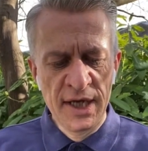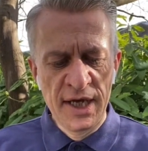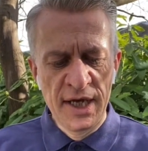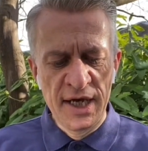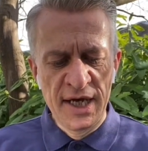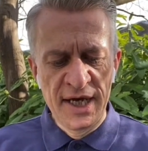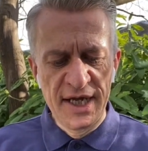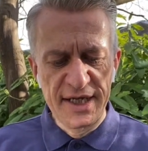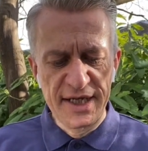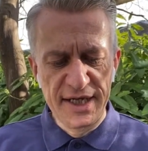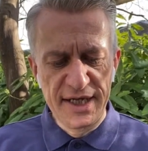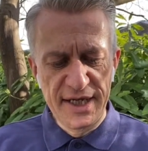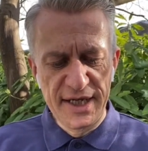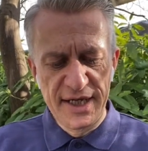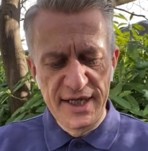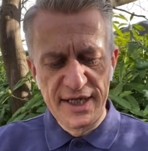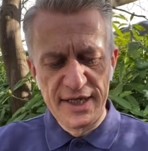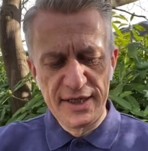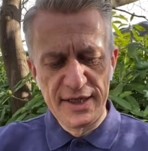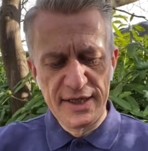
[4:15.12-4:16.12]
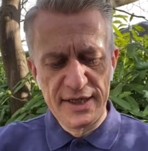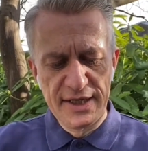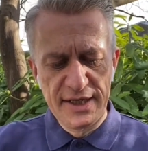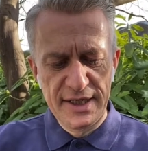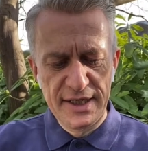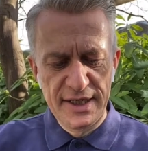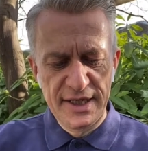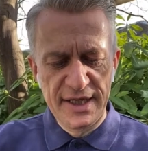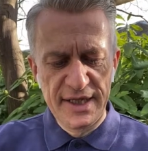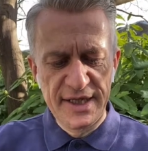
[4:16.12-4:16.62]
And
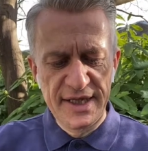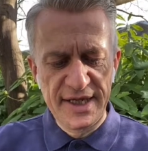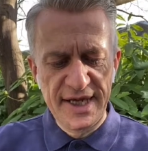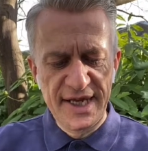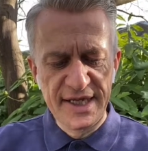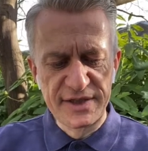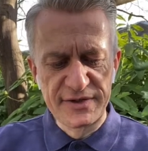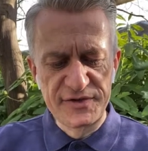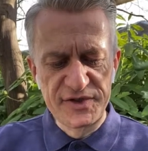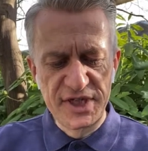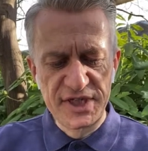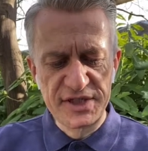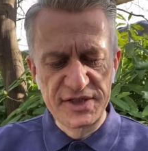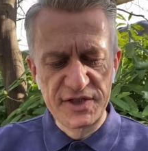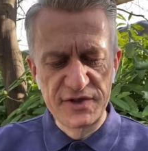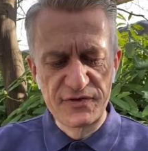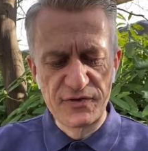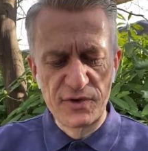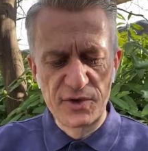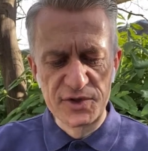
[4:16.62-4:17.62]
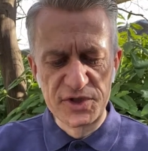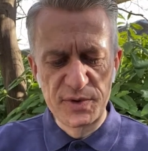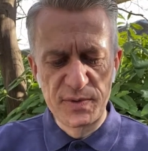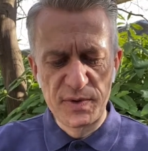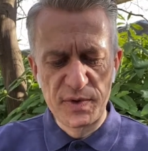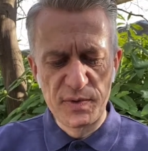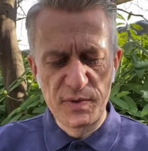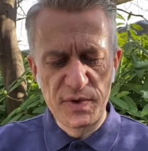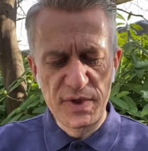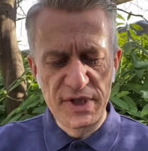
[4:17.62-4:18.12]
at the end of Genesis
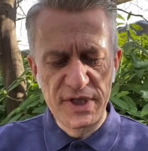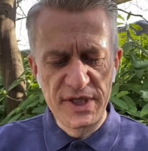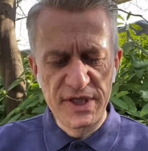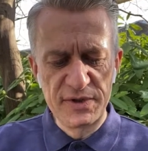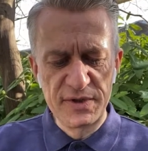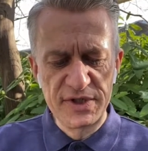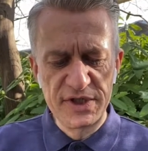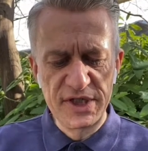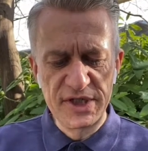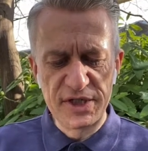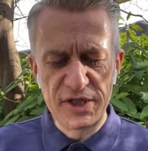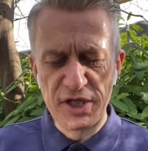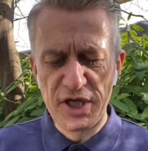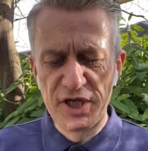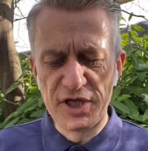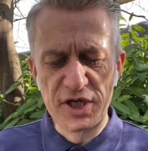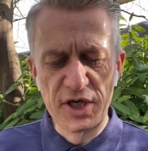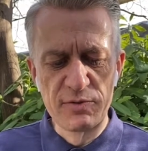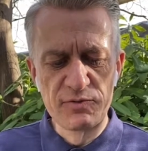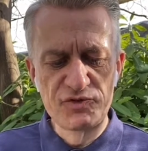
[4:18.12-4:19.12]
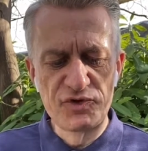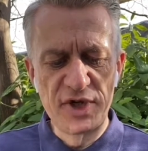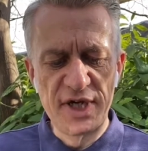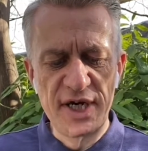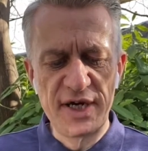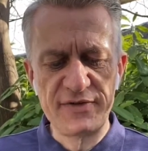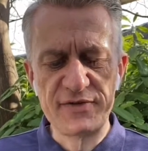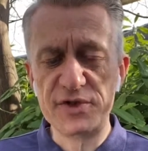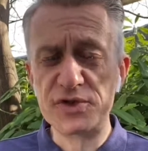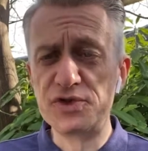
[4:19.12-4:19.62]
40, you know, it comes right
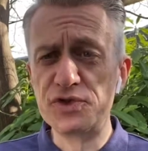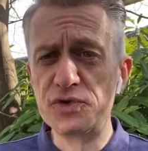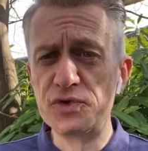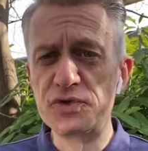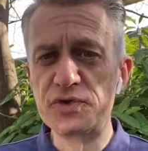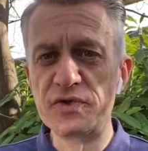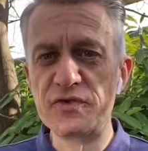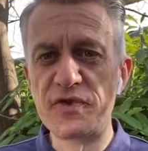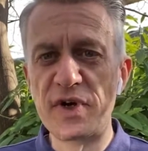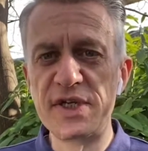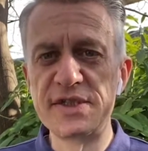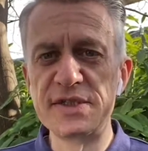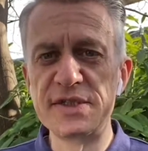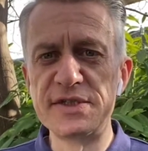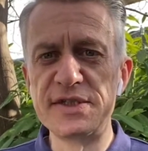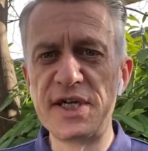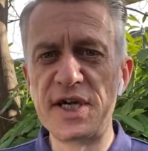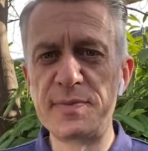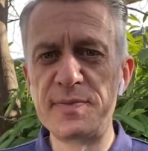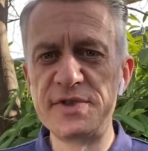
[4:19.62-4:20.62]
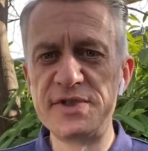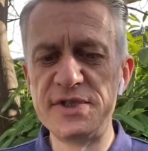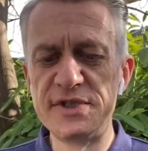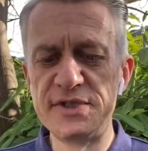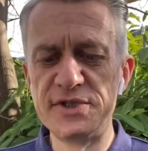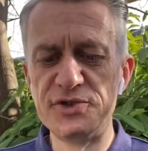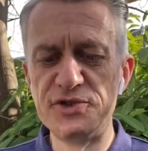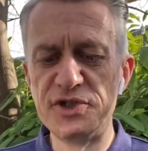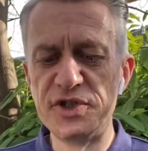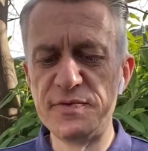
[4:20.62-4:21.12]
after Joseph has interpreted the
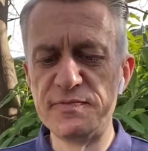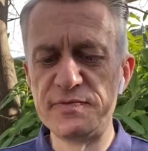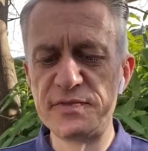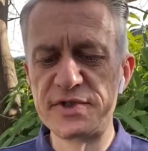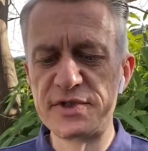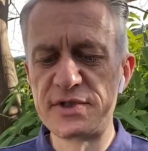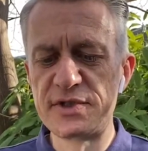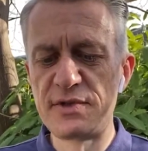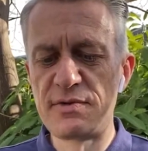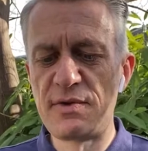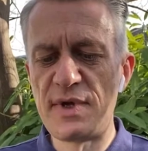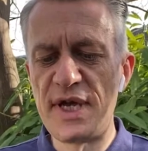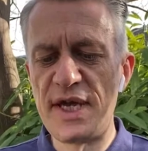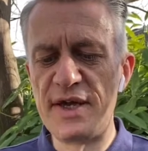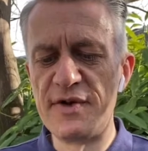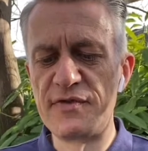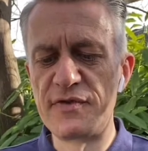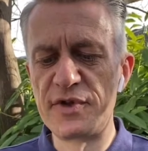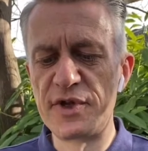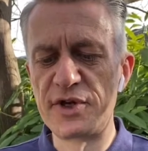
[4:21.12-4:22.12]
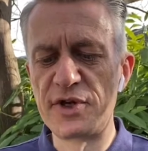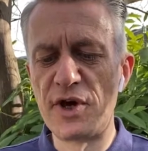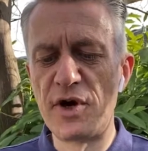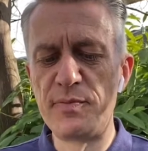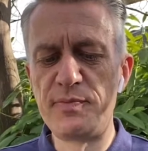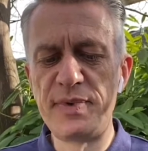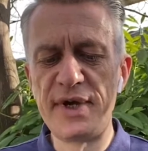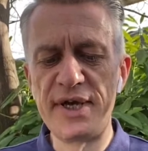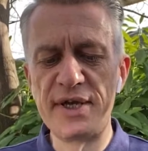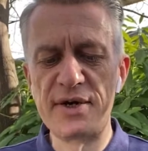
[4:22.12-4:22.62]
dreams for the
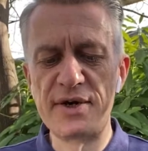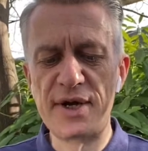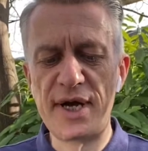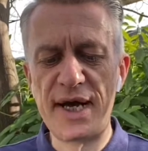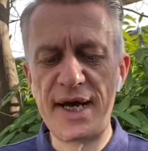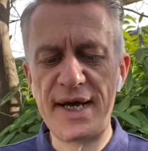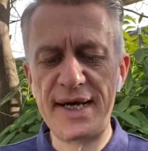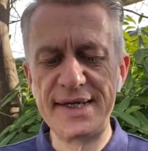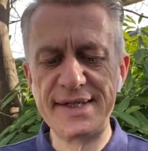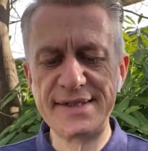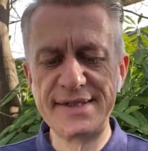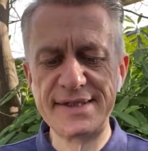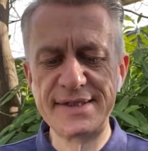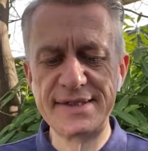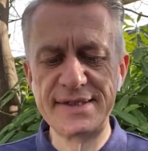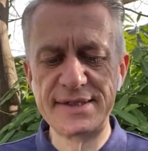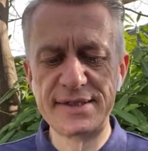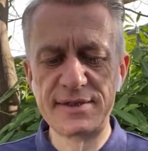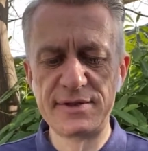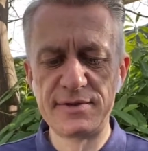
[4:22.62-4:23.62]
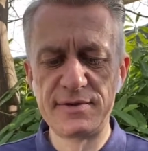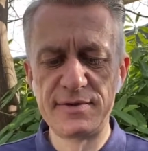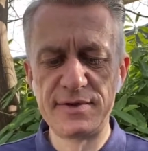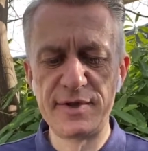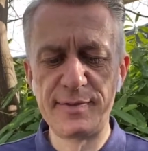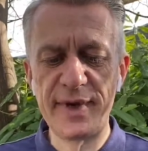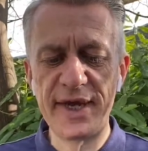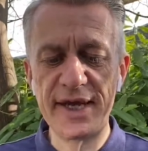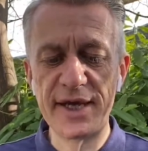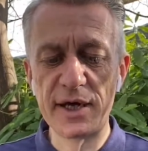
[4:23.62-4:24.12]
cupbearer and the
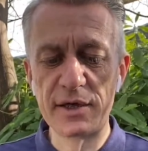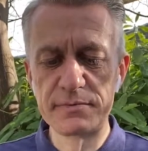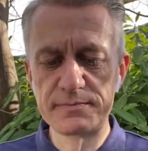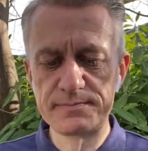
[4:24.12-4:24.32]
baker.